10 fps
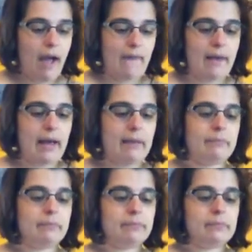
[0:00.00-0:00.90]

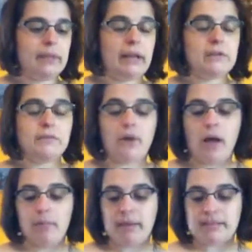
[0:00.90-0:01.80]
that I do for
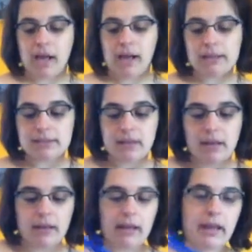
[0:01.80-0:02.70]
all my socks.
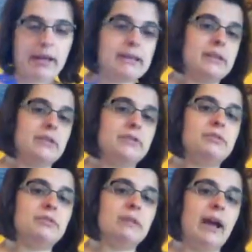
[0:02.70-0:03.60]
And I did a
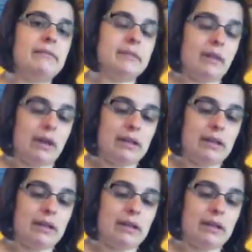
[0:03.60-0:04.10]
true afterthought